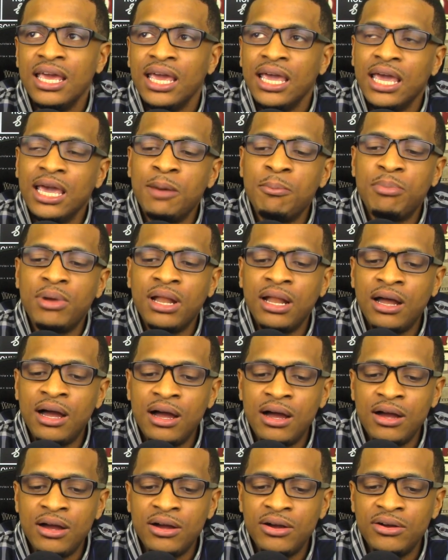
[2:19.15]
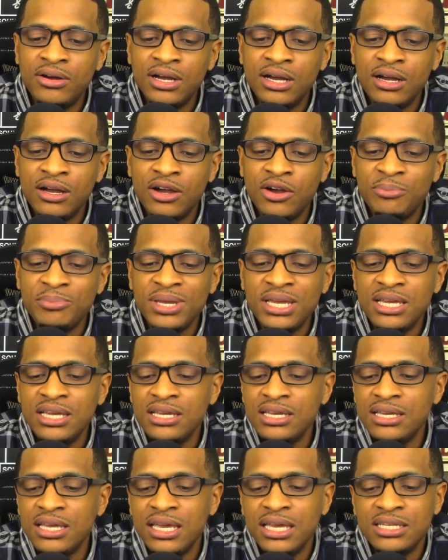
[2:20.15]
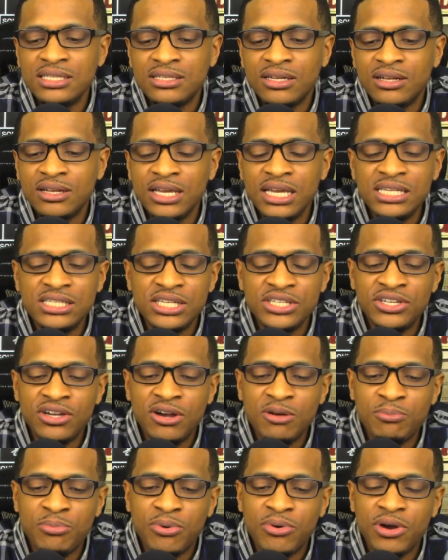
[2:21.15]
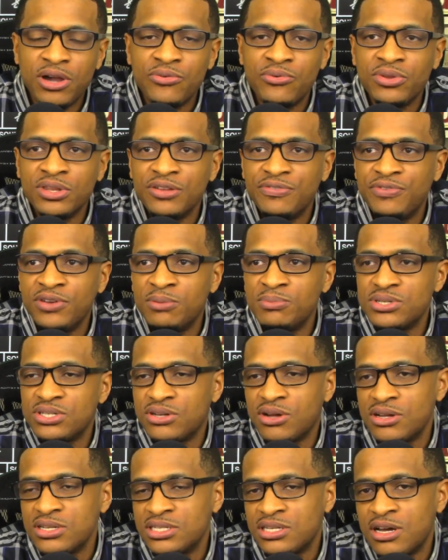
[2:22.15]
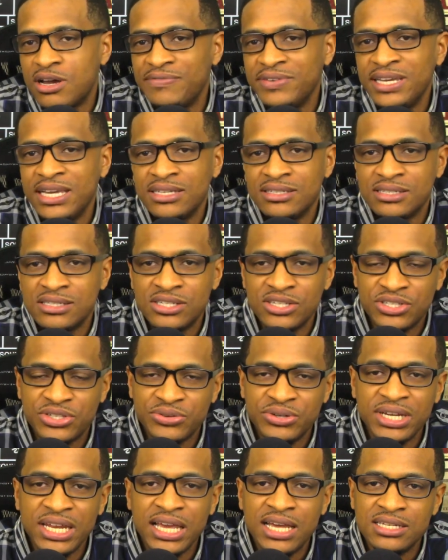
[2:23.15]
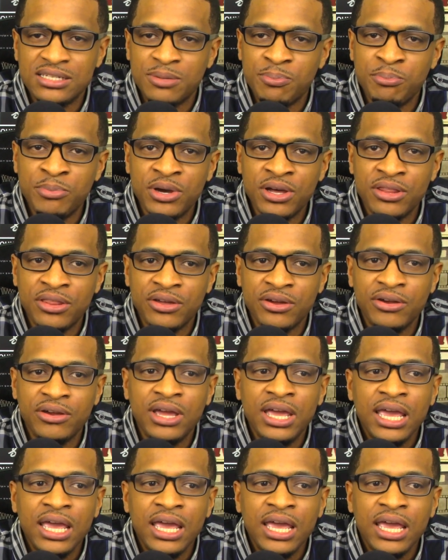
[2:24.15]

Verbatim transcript: And Bilal, um, he is a, he's a young boy when the film starts off. He has a sister and he has a mother.